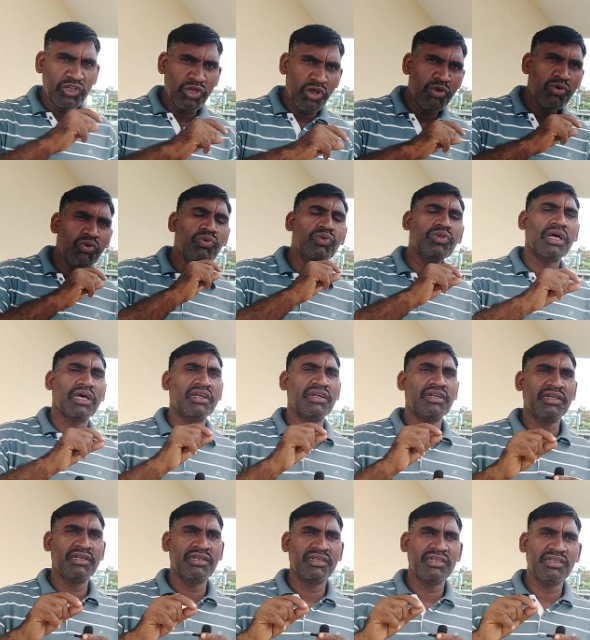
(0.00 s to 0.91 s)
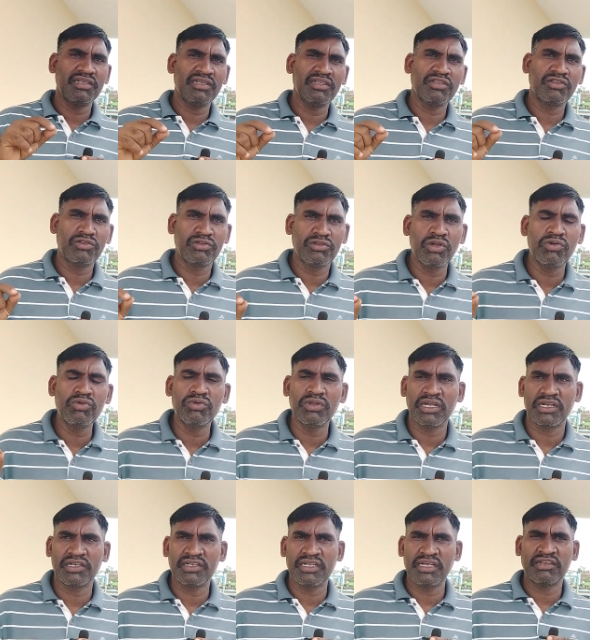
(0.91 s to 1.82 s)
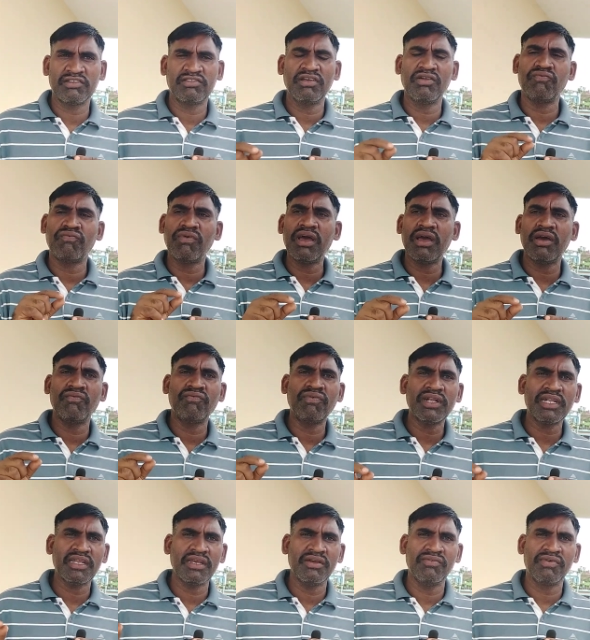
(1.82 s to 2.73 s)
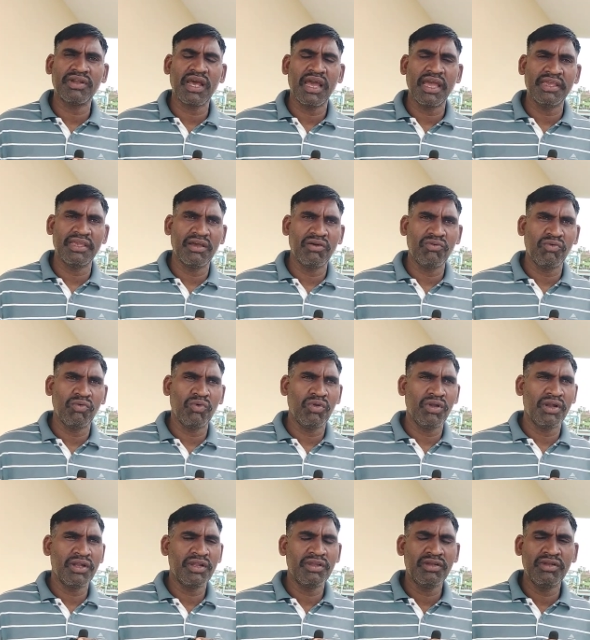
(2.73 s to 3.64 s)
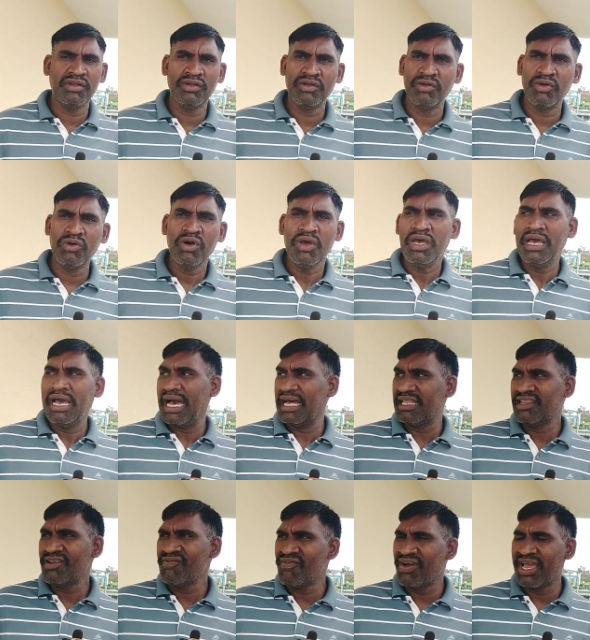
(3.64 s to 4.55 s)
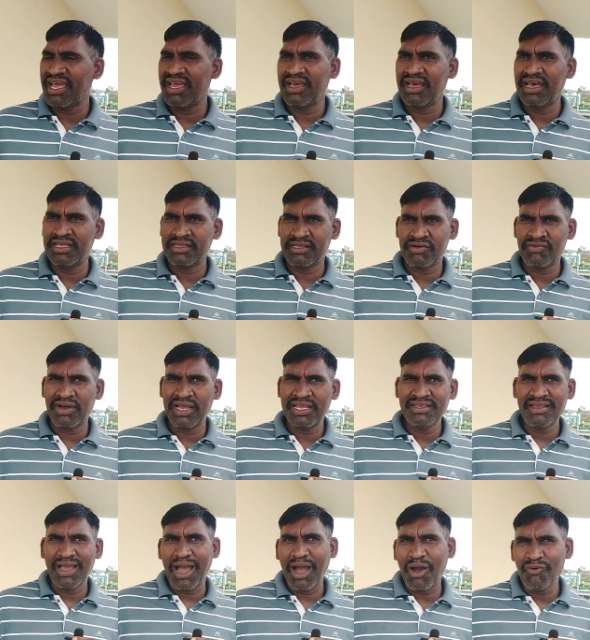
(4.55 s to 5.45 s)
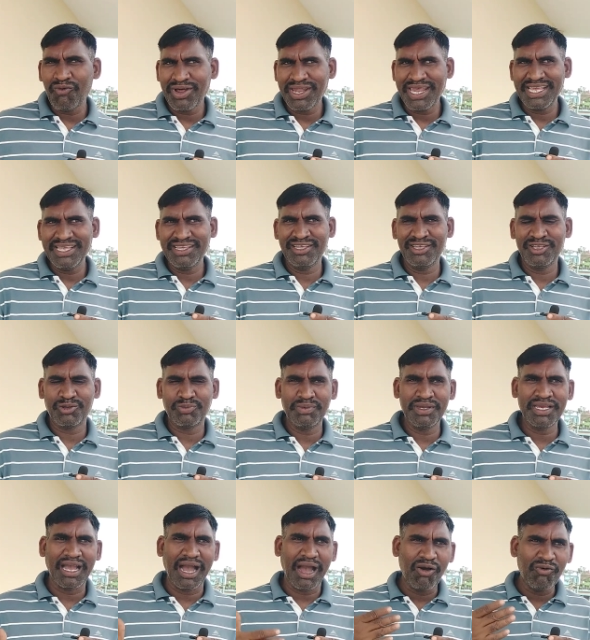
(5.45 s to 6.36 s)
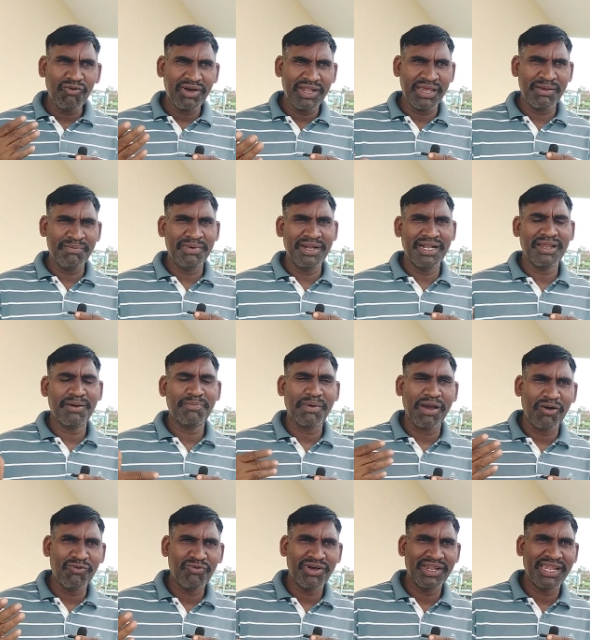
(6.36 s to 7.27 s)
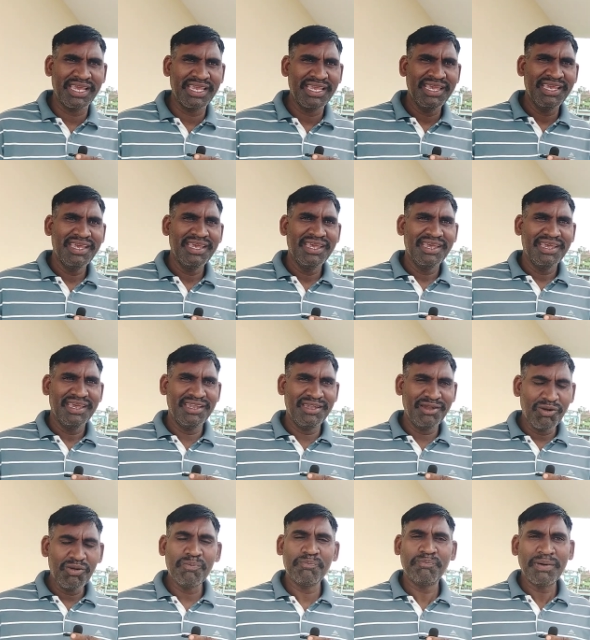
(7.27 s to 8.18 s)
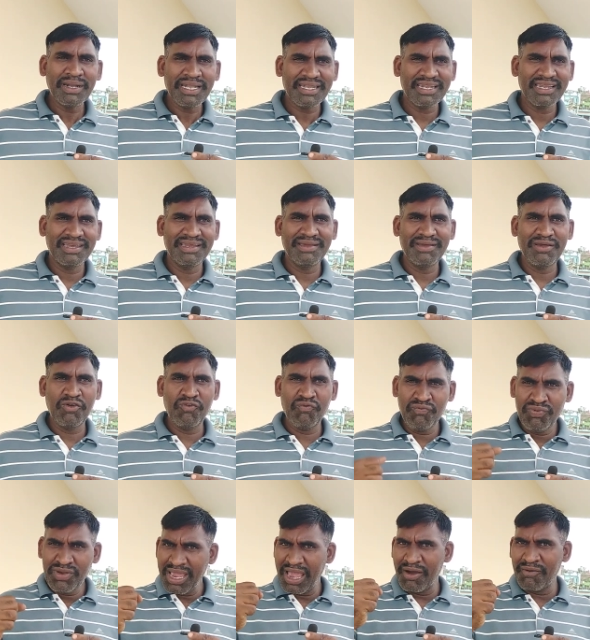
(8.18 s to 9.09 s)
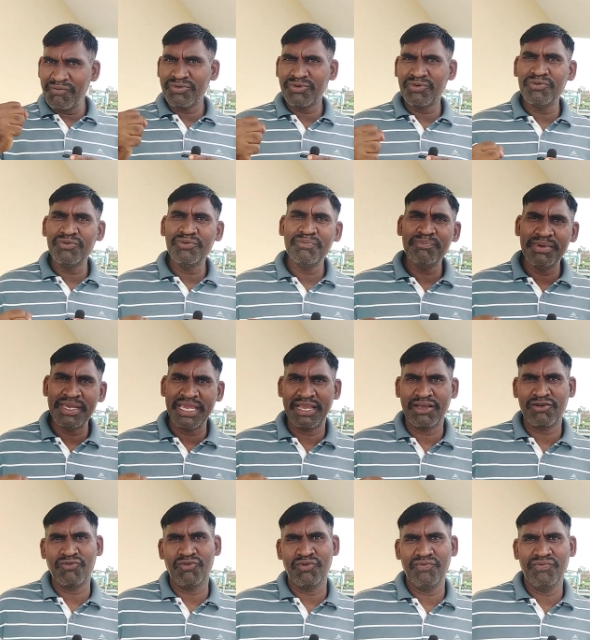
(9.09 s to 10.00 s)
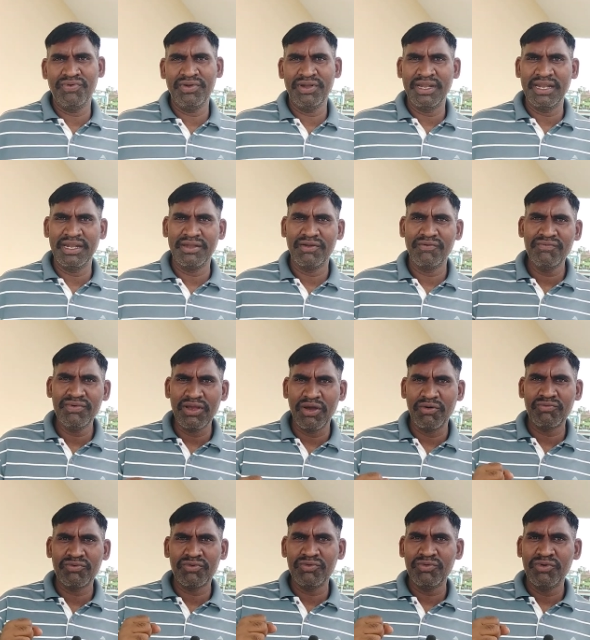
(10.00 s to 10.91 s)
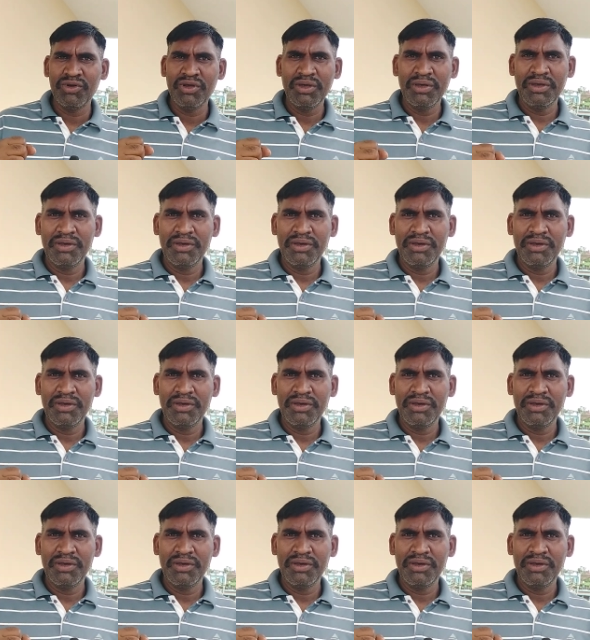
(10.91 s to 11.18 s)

through the uh, through the structure what, whatever I have already know. Otherwise, otherwise, how can I speak? How can I build up? How can I? And, but we have to be confident. We have to